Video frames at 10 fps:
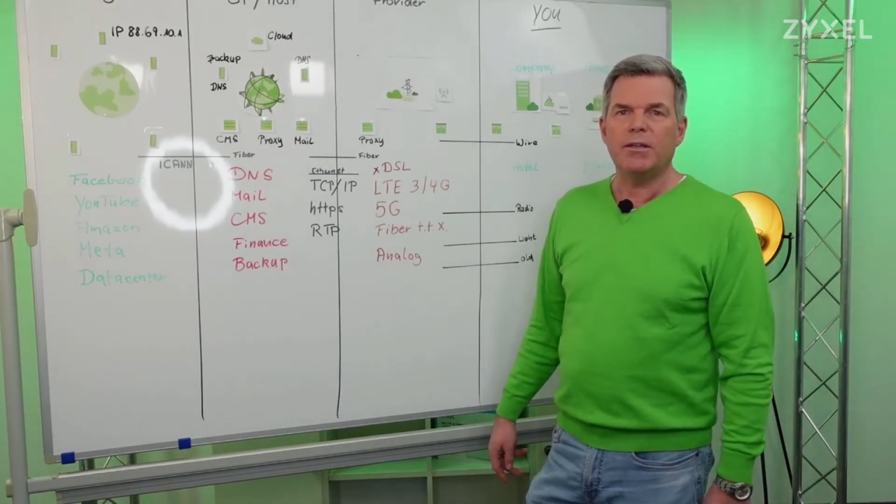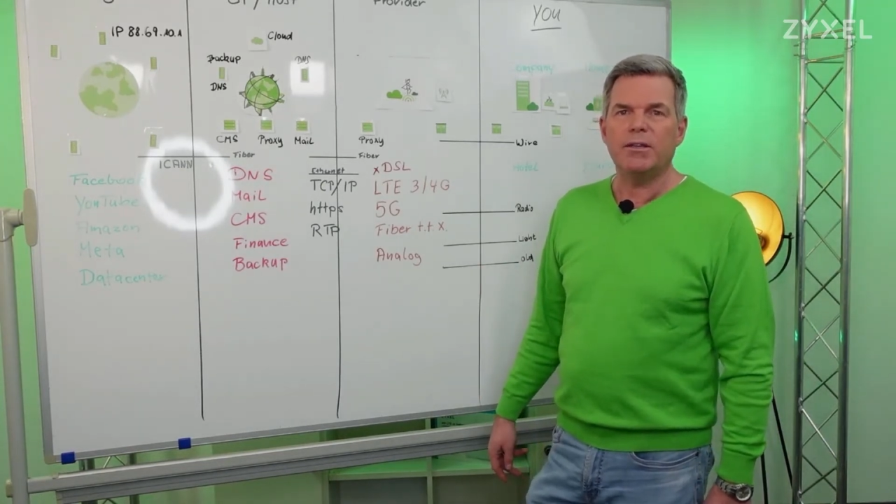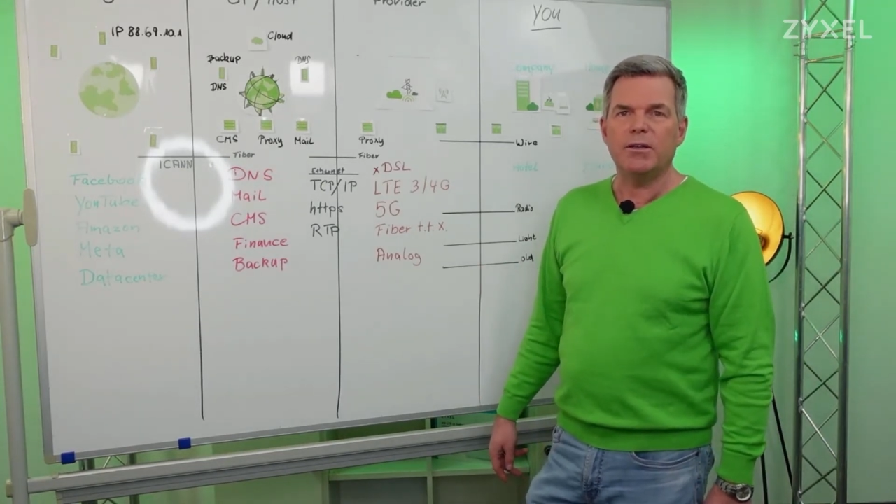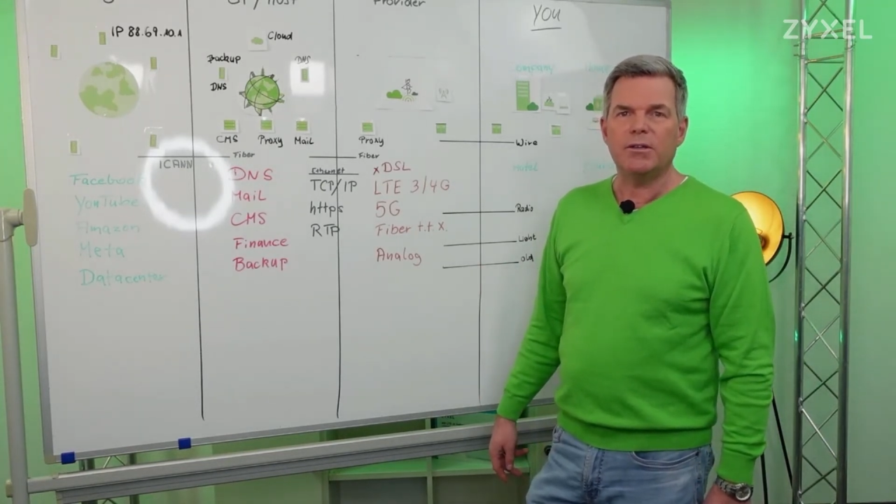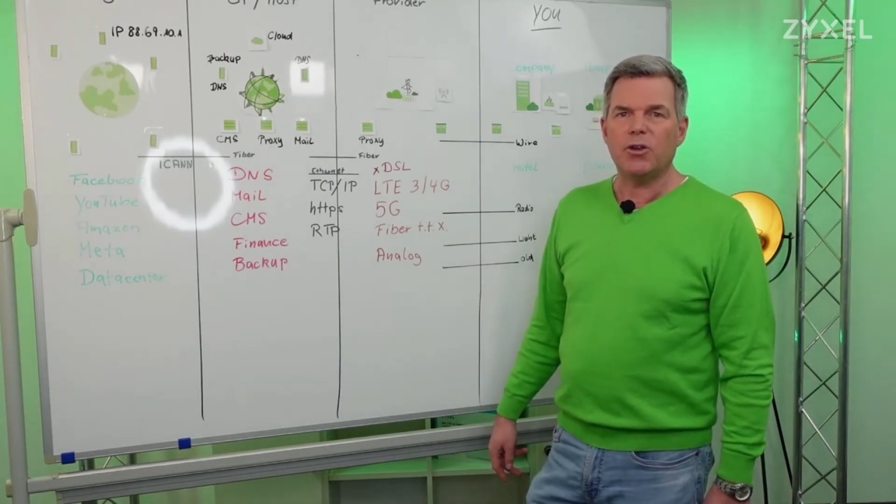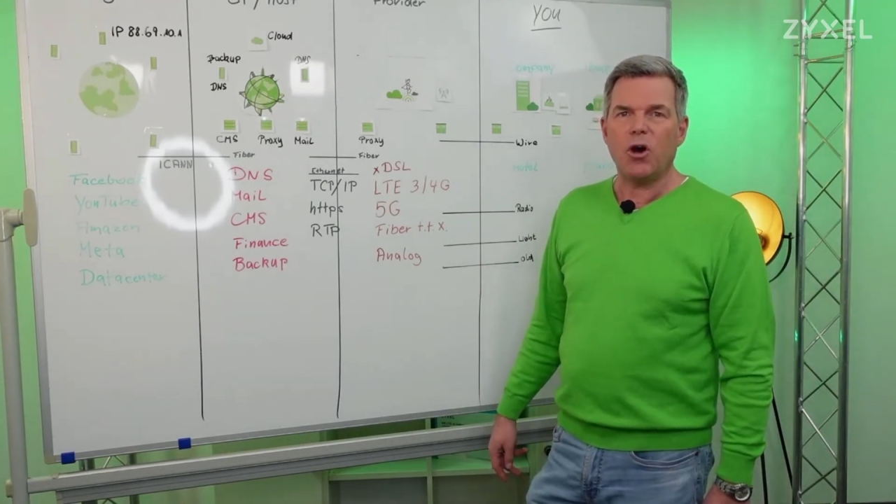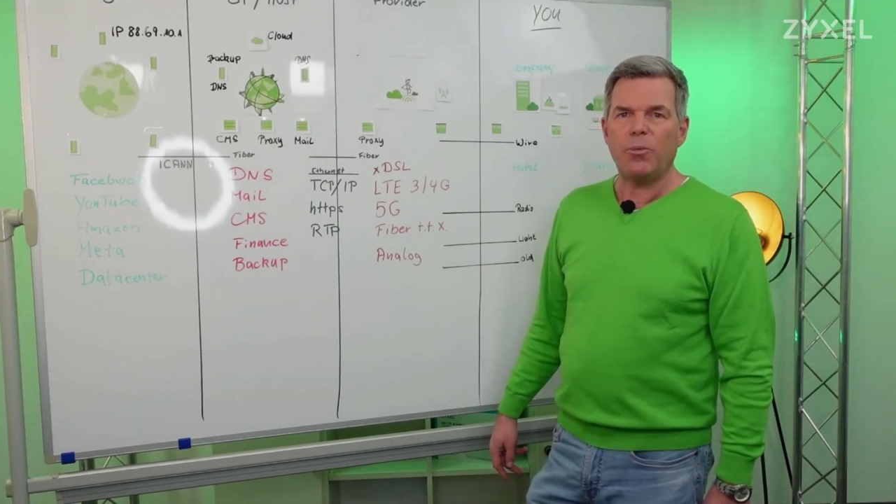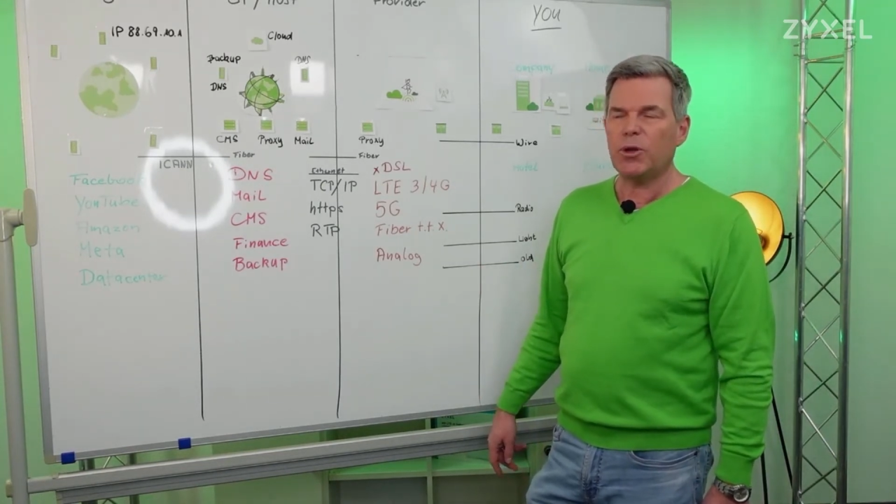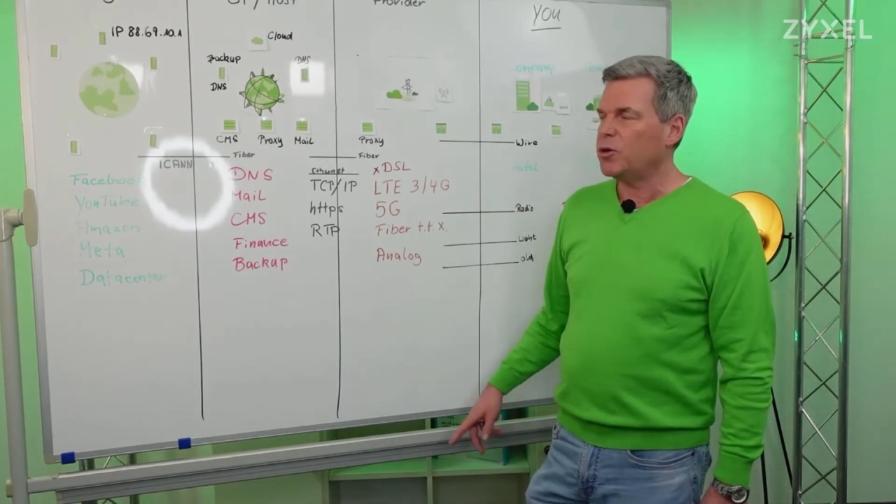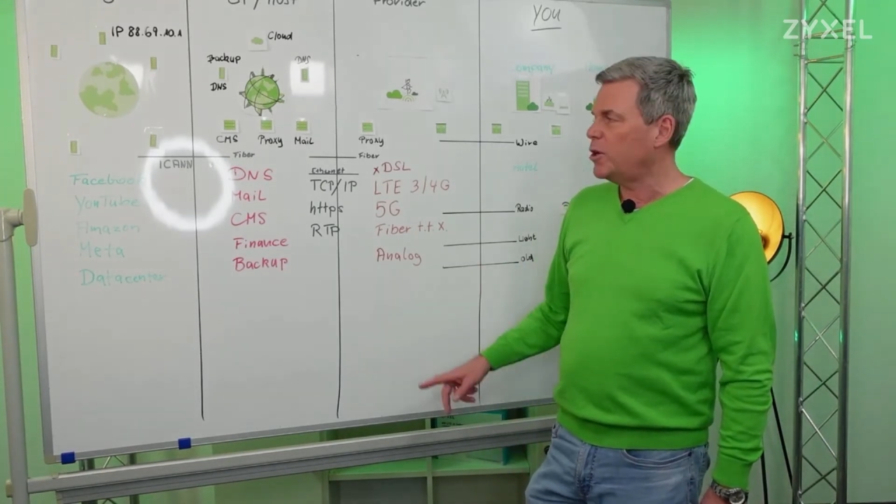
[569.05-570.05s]
The
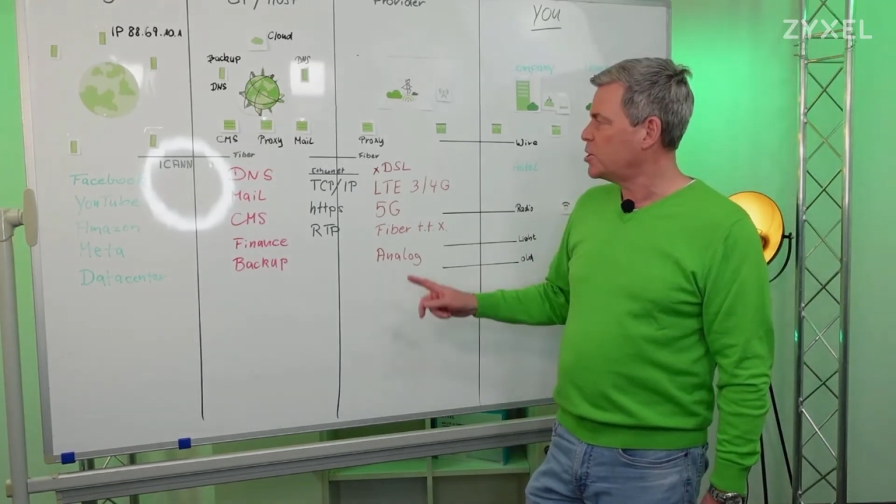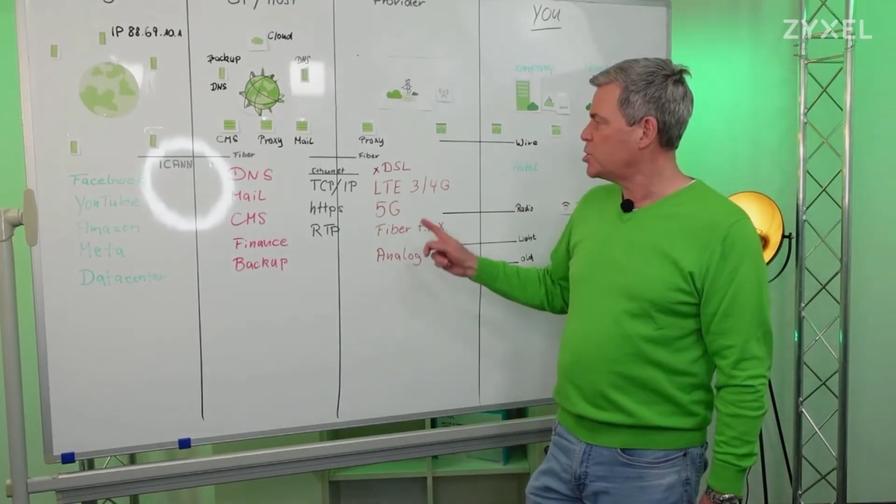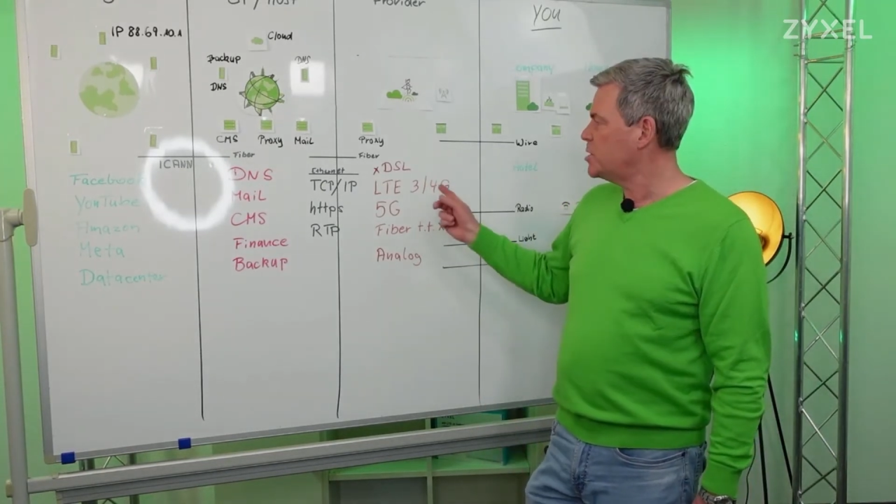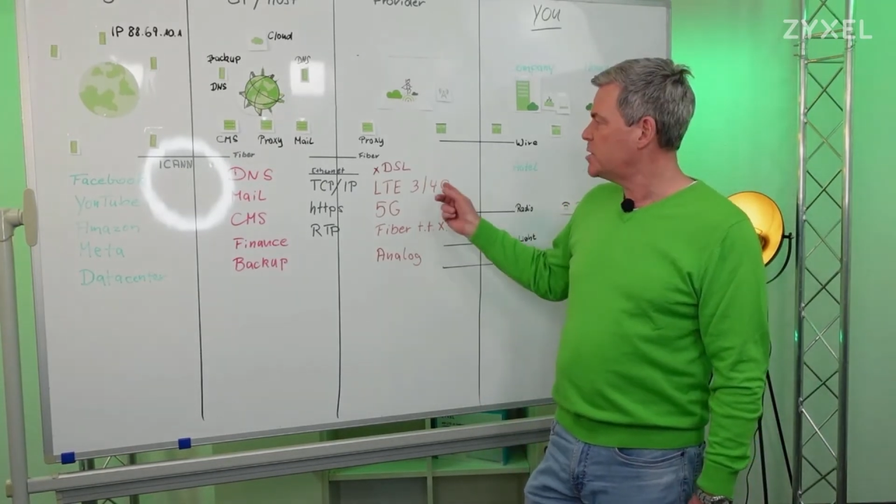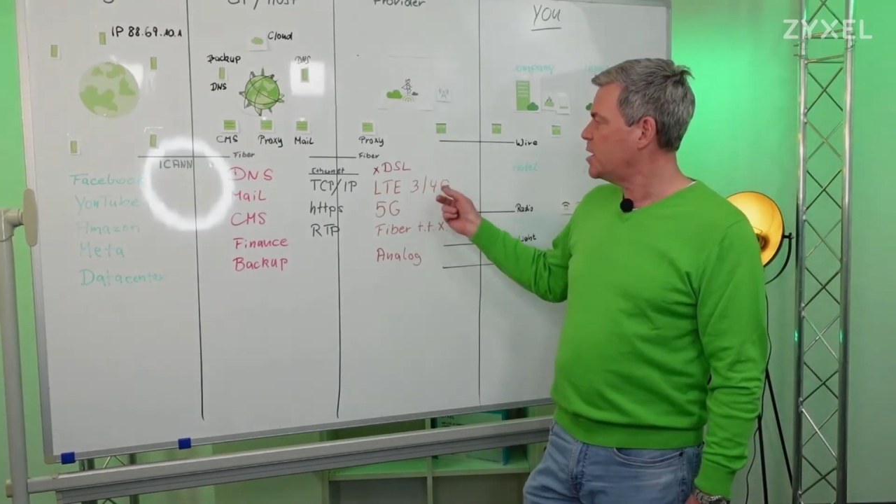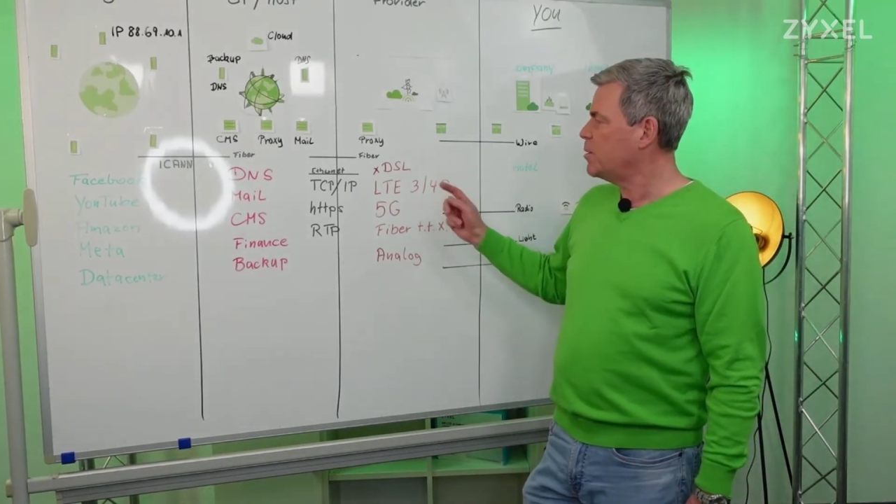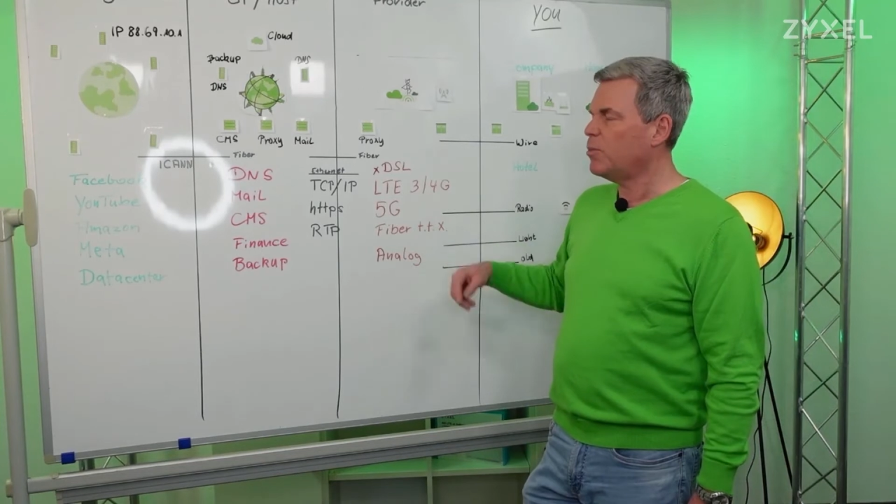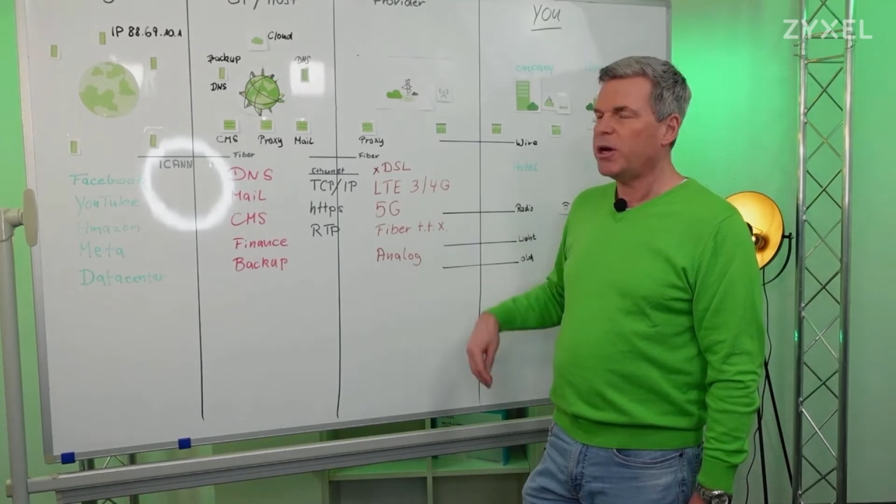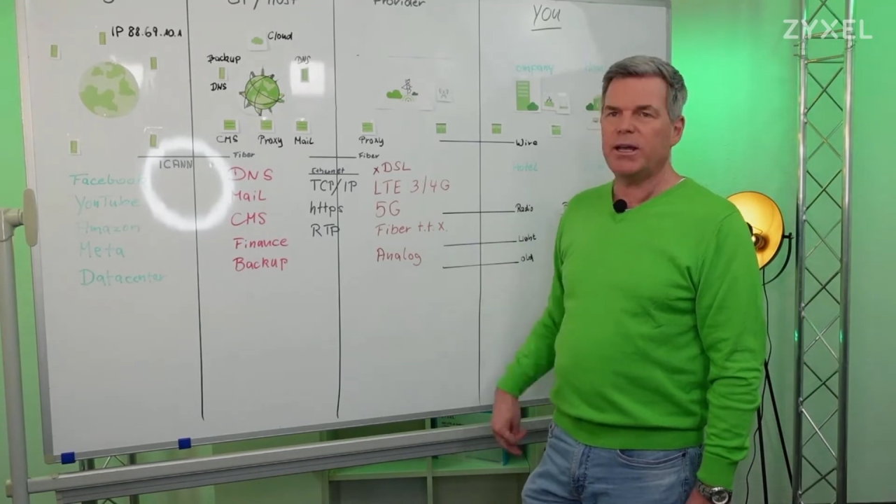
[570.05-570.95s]
normal connection is done by